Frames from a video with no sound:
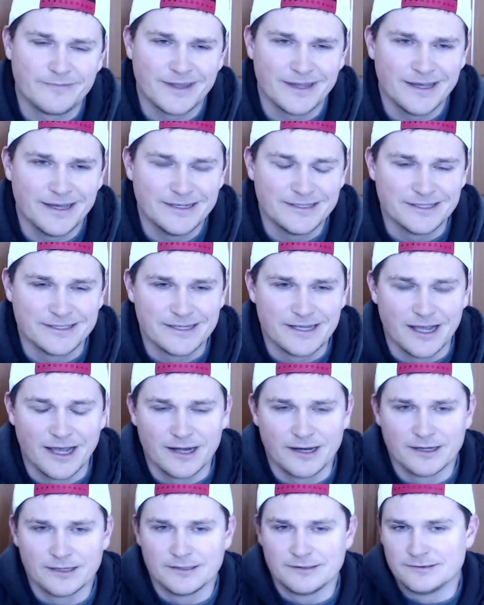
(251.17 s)
it just
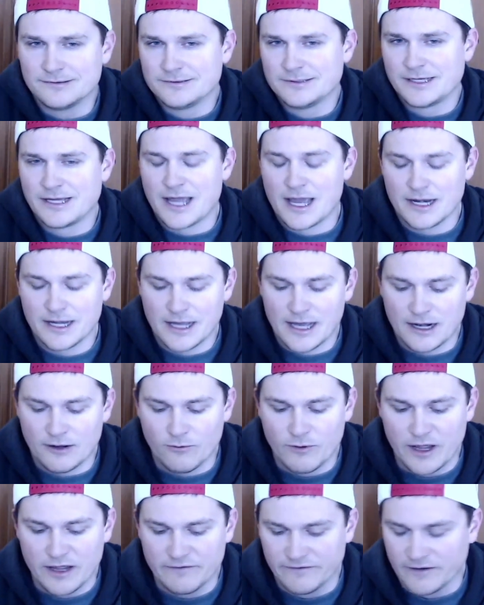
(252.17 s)
kind of got
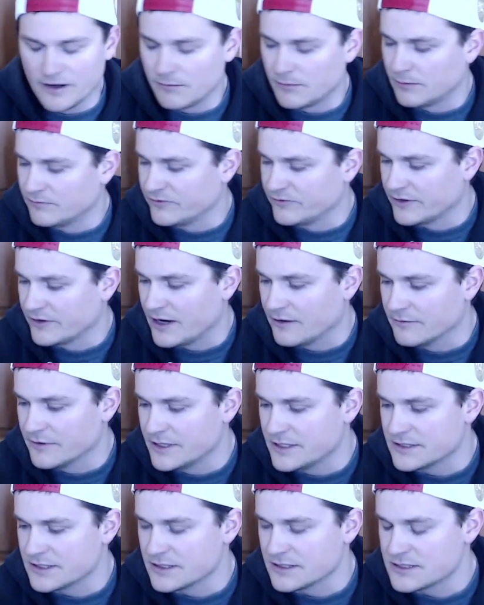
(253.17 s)
away from them for that
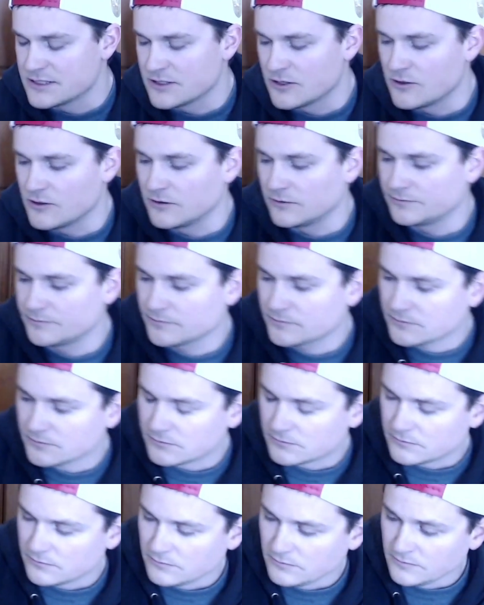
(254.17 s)
reason. So
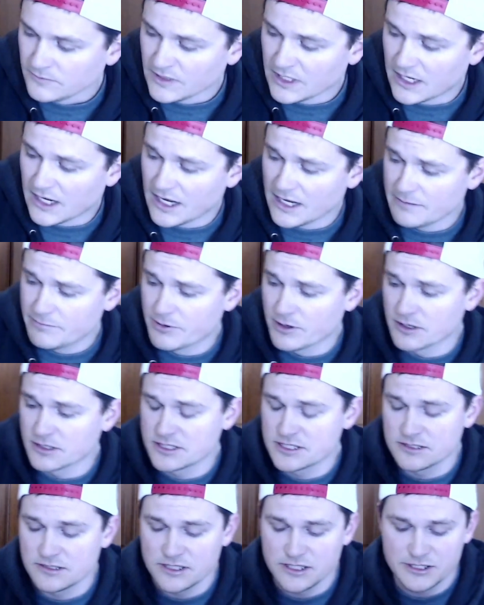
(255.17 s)
I
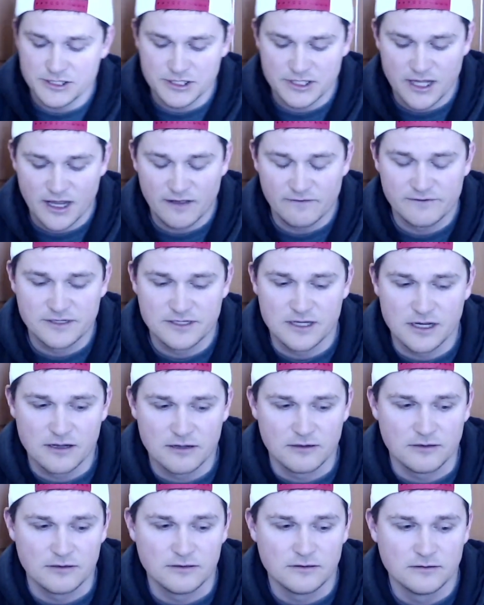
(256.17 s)
personally just have
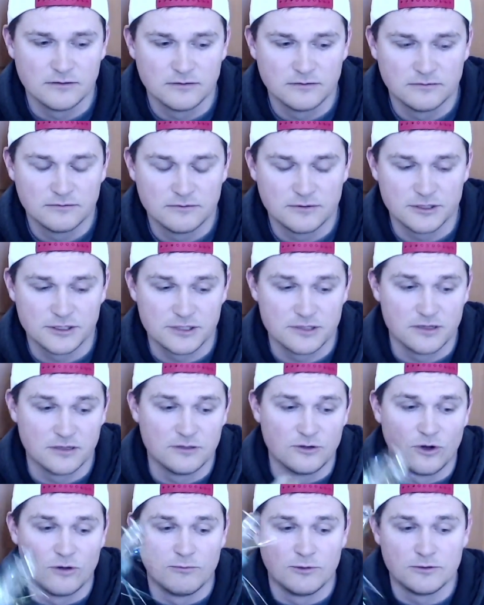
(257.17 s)
just the
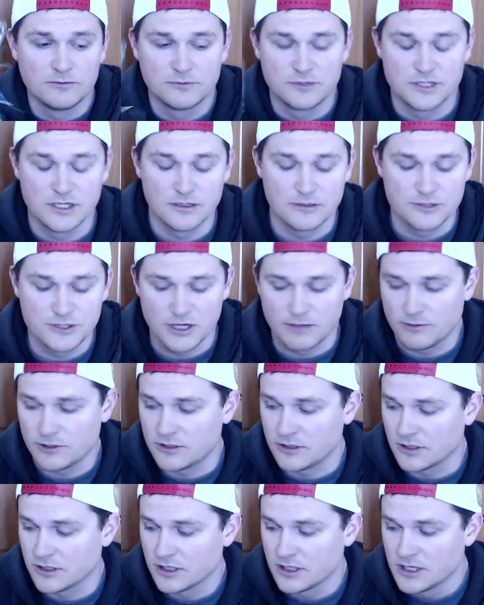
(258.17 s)
normal single treble
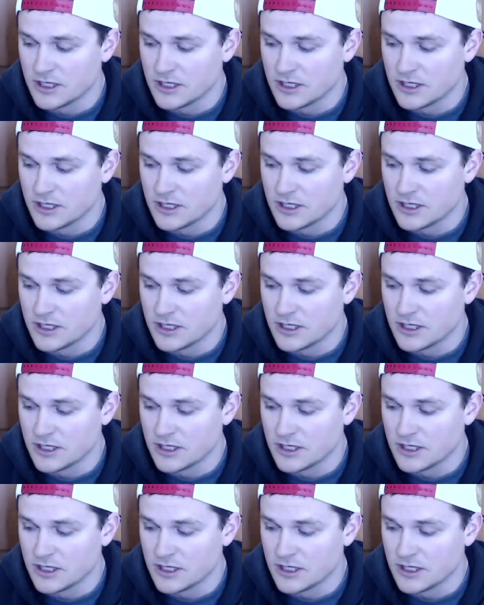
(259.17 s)
hook.